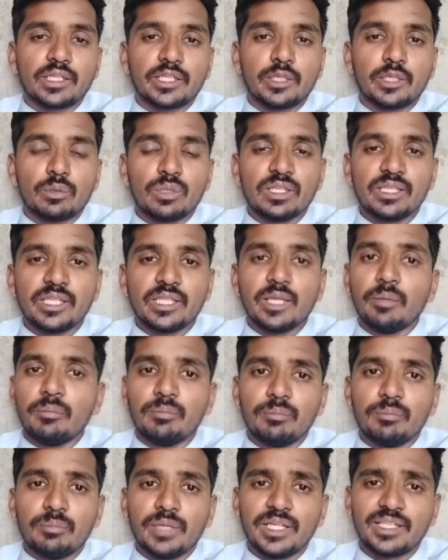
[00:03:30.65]
given
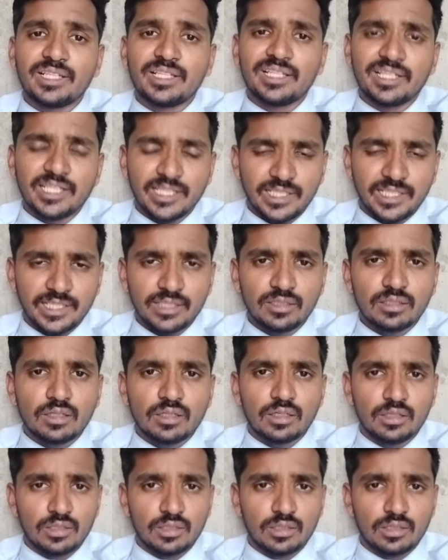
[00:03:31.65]
them better rating,